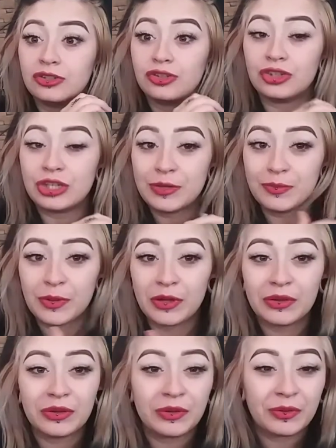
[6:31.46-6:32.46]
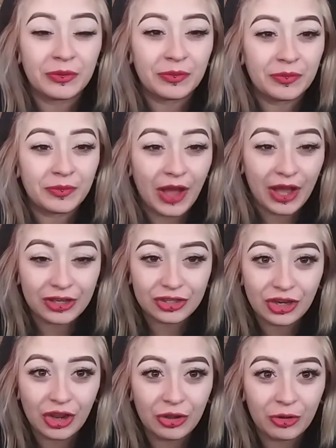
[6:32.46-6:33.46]
cheap
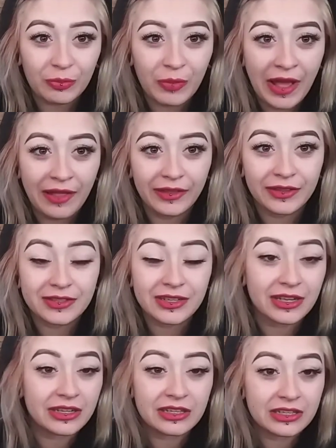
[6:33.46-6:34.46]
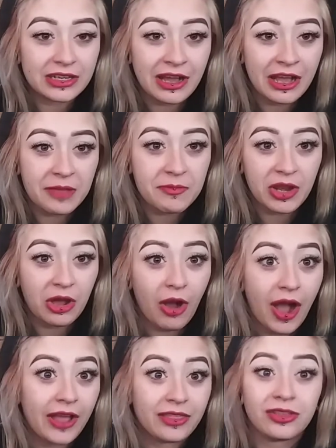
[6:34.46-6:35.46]
eyeshadow palettes that at the time, you know,
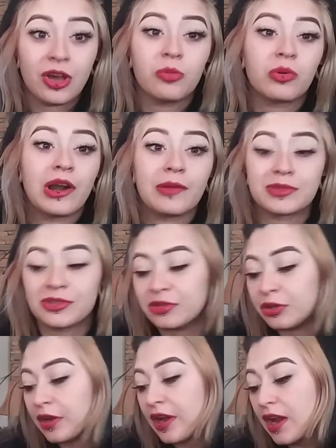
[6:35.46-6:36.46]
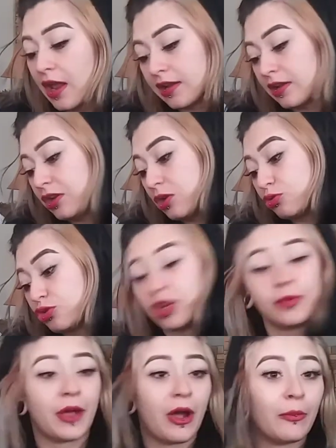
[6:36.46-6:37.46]
I thought were absolutely great. I didn't know
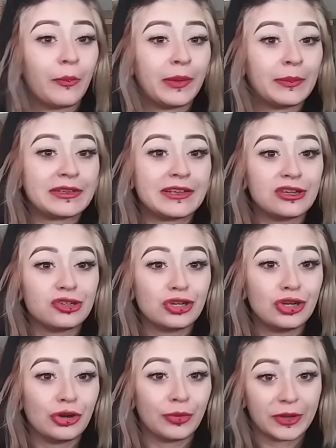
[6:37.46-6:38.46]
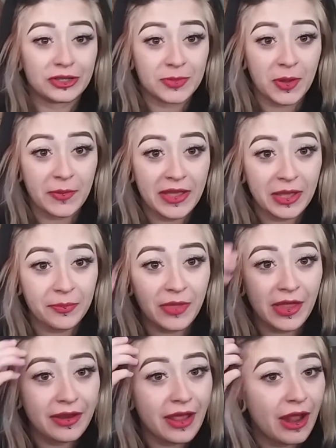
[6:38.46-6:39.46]
shit about pigmentation or much about makeup
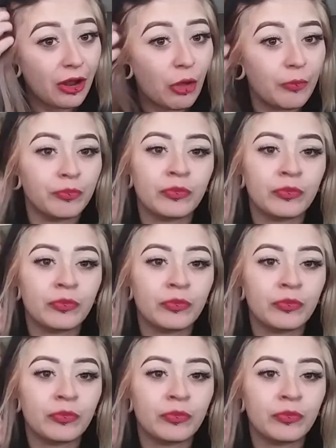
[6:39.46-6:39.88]
then at all.